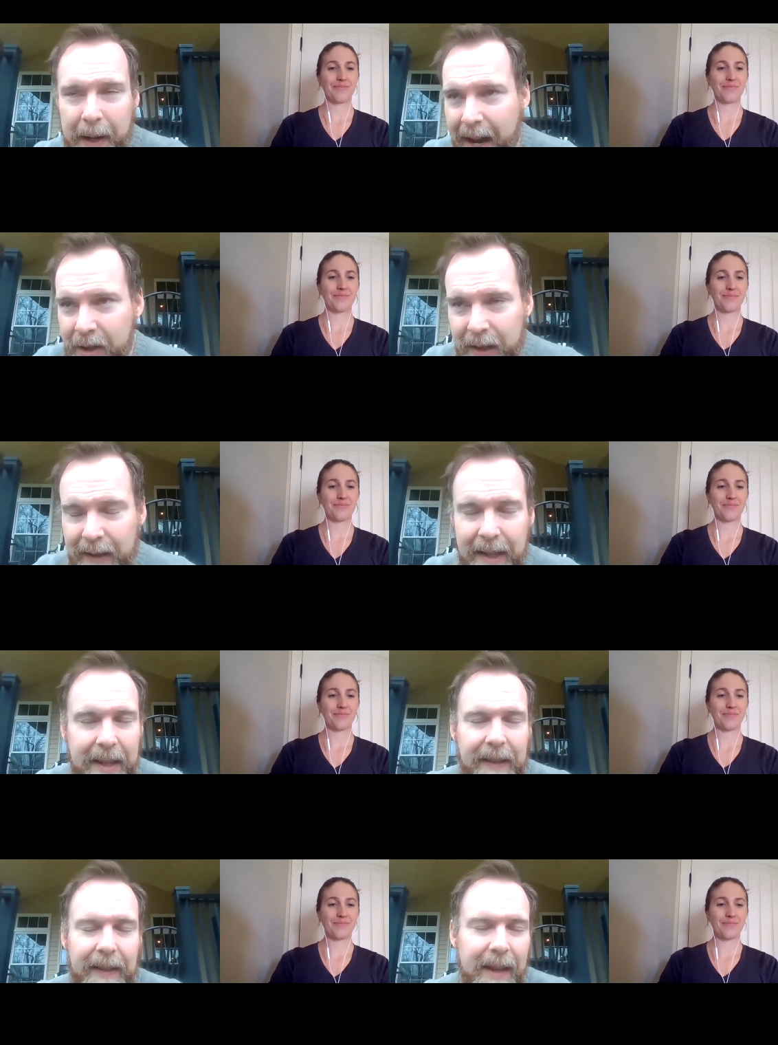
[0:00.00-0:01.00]
Speaker 1: but actually,
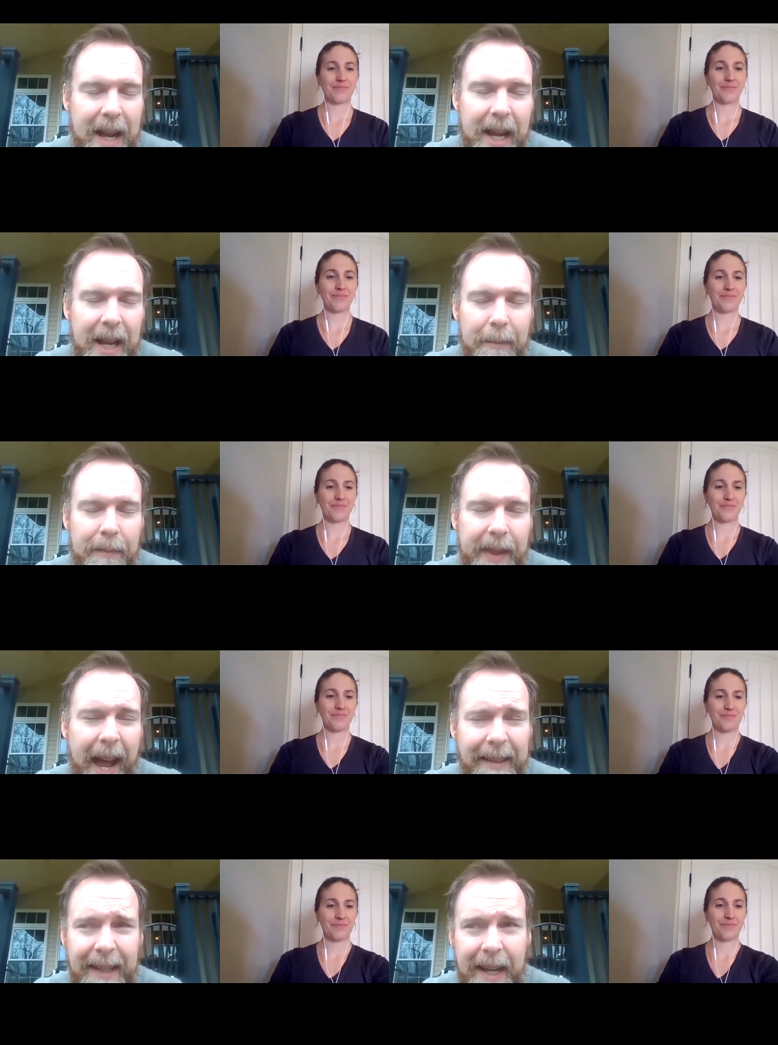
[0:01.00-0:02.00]
since um,
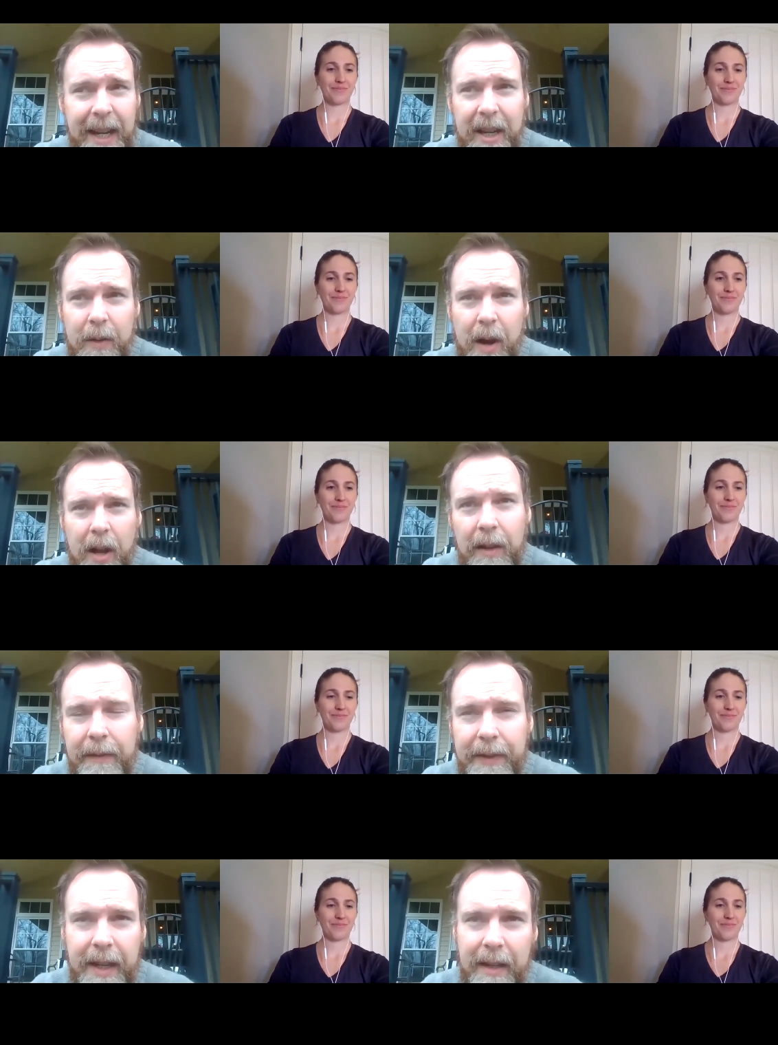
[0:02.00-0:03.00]
that's hit, you know, all
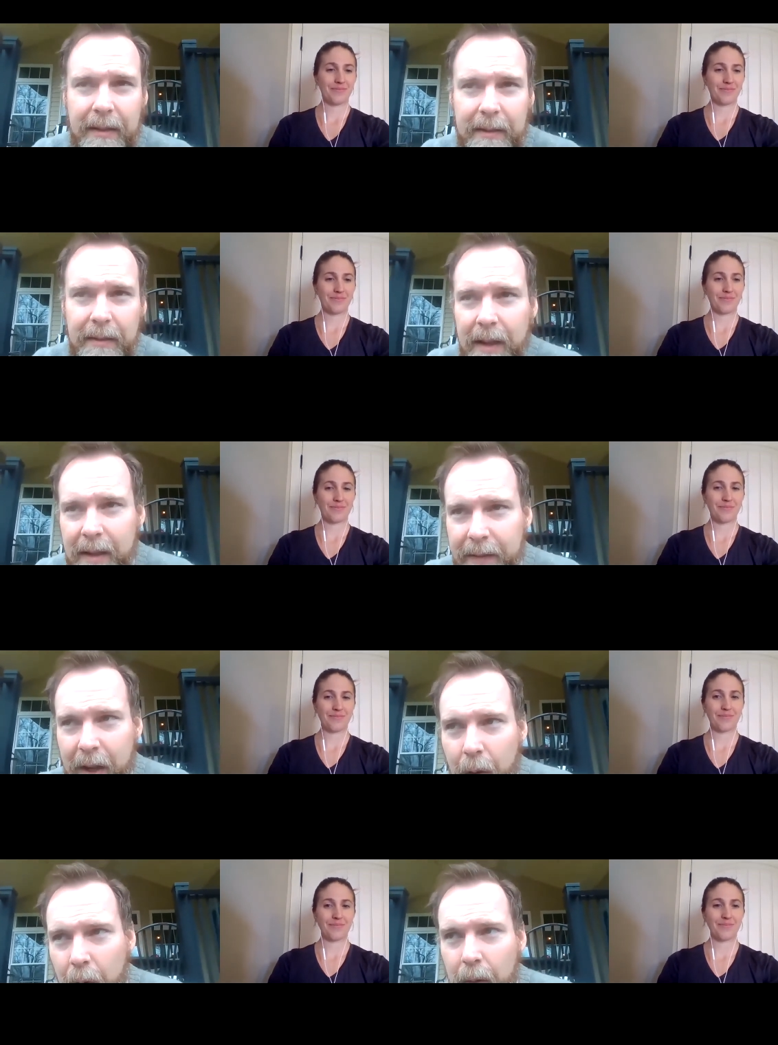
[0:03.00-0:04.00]
of the
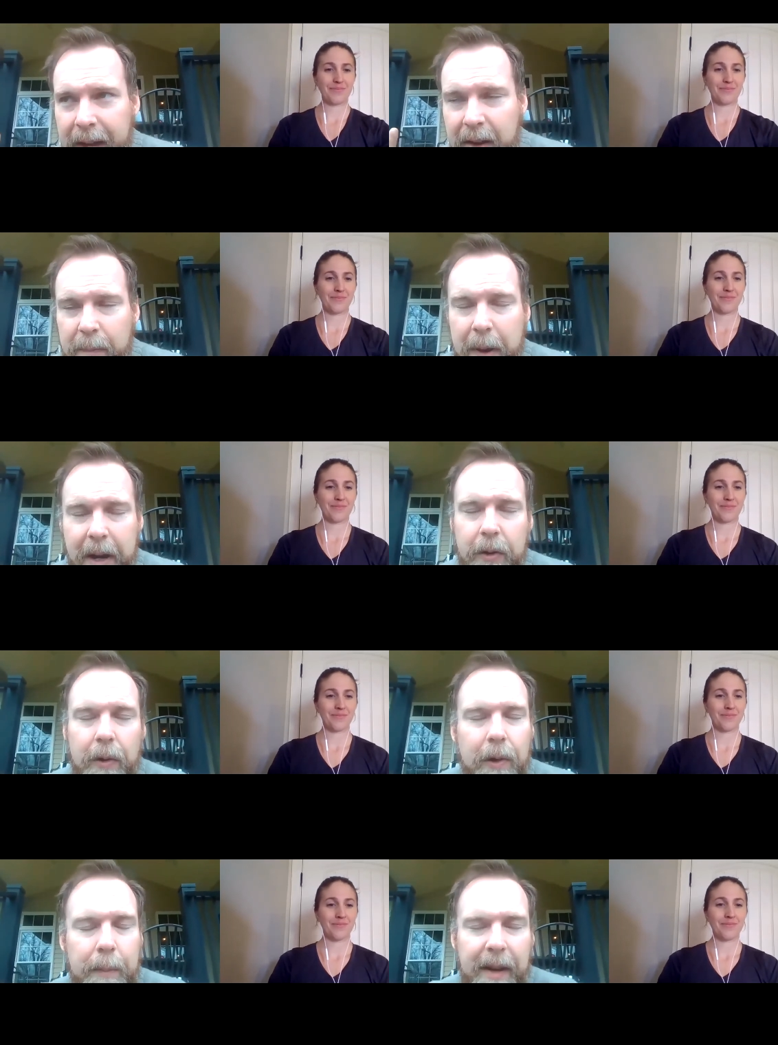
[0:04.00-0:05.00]
the whole kind of
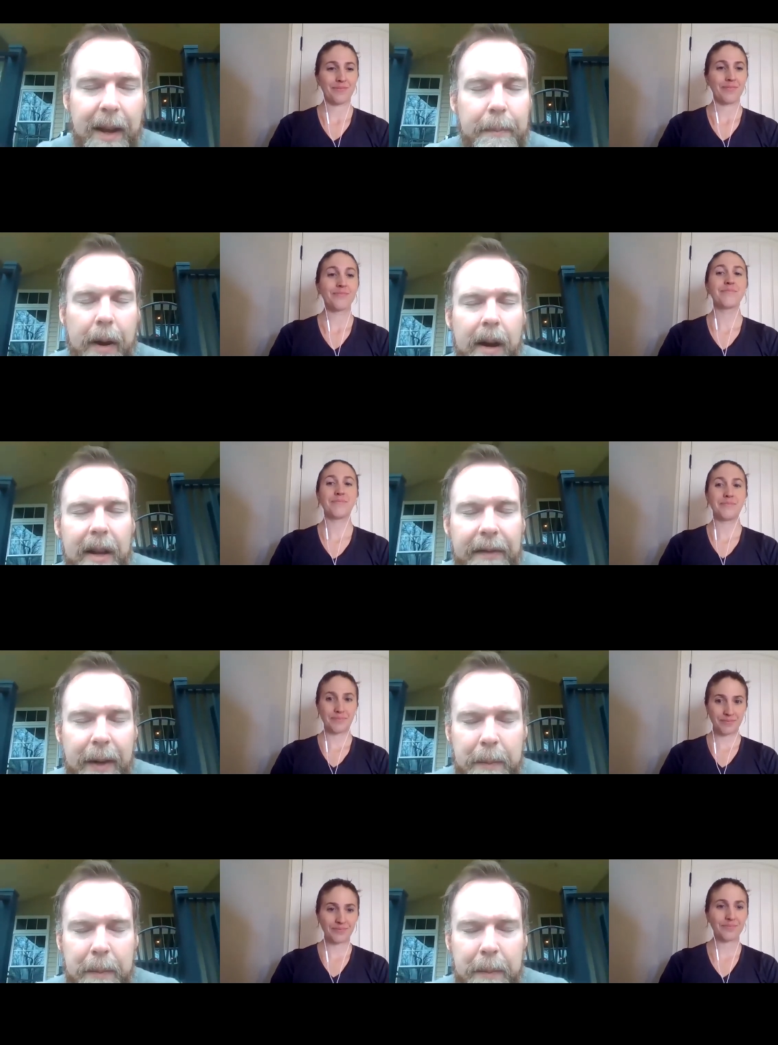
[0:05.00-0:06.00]
medical group that I'm part of
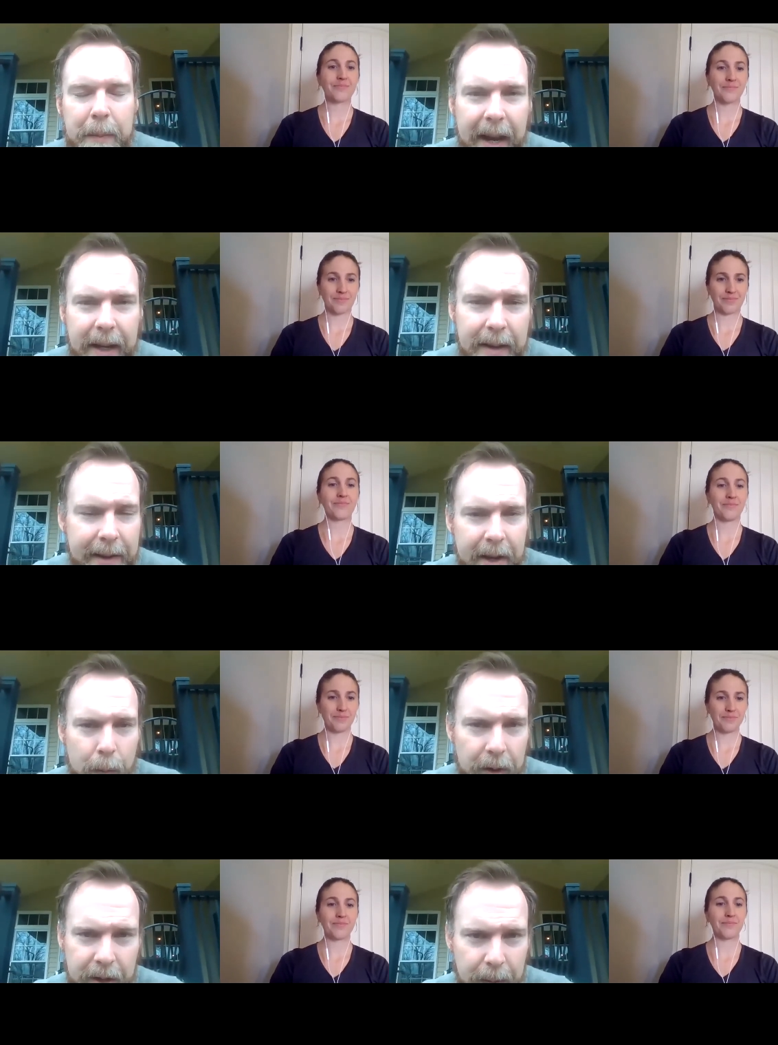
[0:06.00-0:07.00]
up here, like
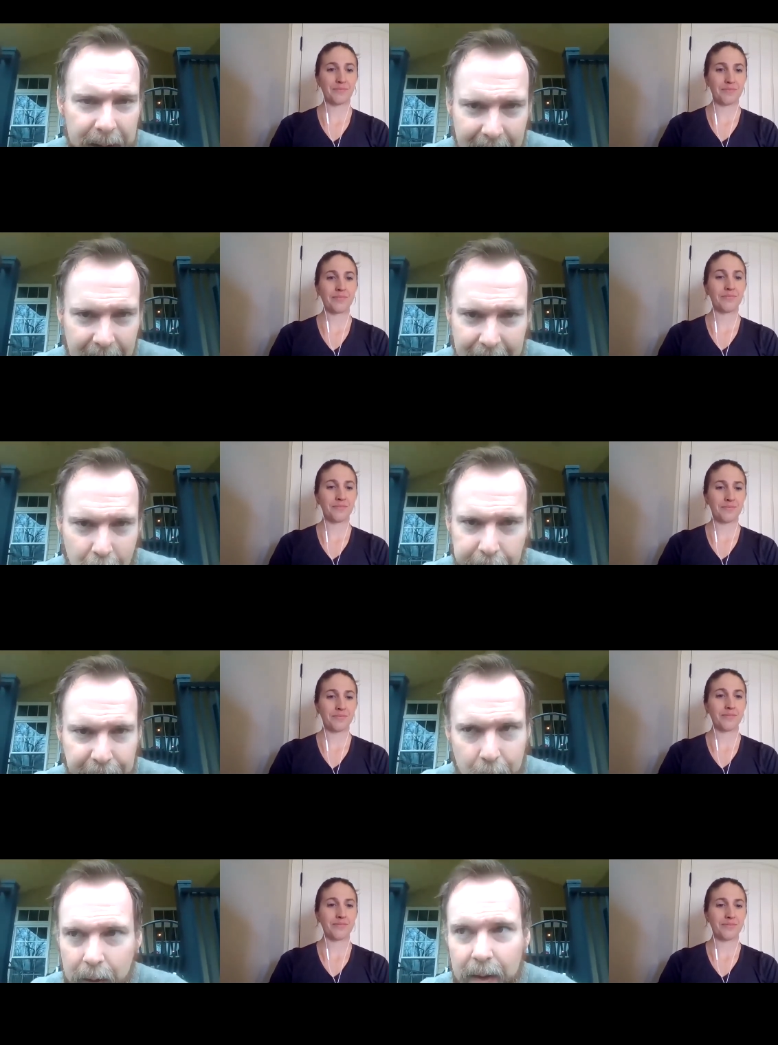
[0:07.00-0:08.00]
we're doing telehealth
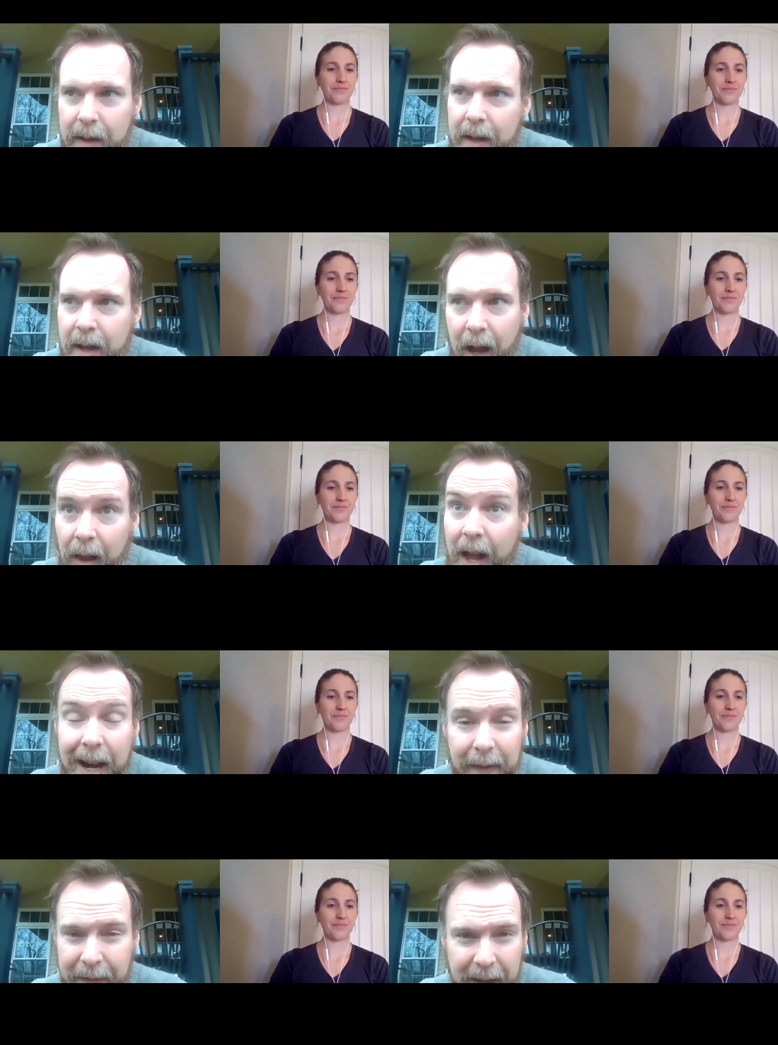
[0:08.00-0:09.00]
for a
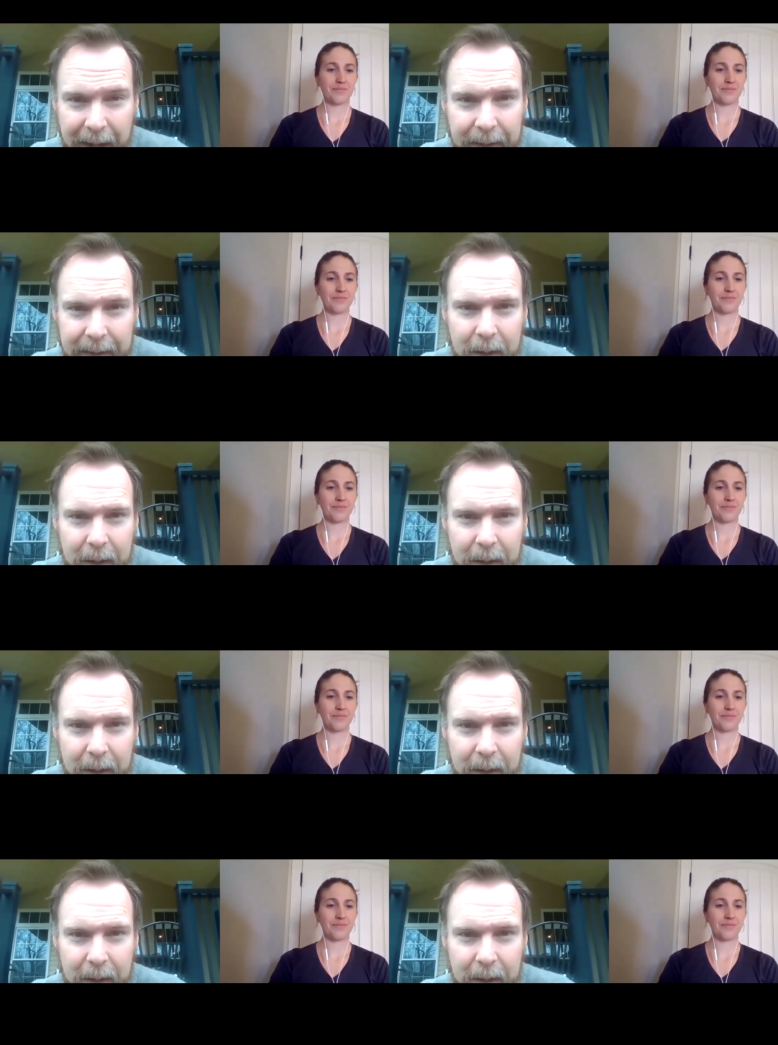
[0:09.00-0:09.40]
lot of things.